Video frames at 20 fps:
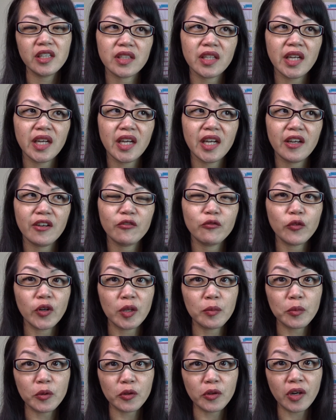They have
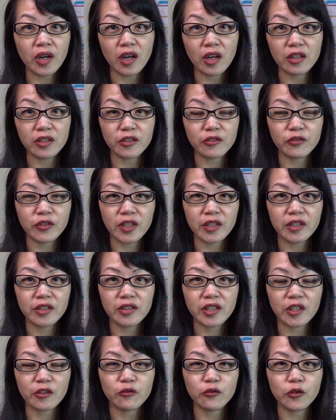rainbow
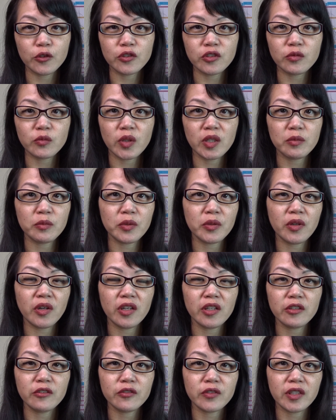cauliflower, like frozen rainbow
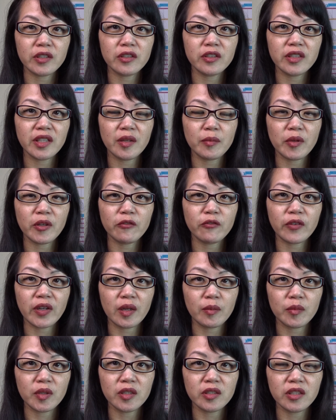cauliflower that my
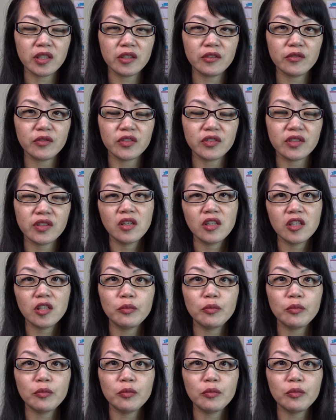family loves.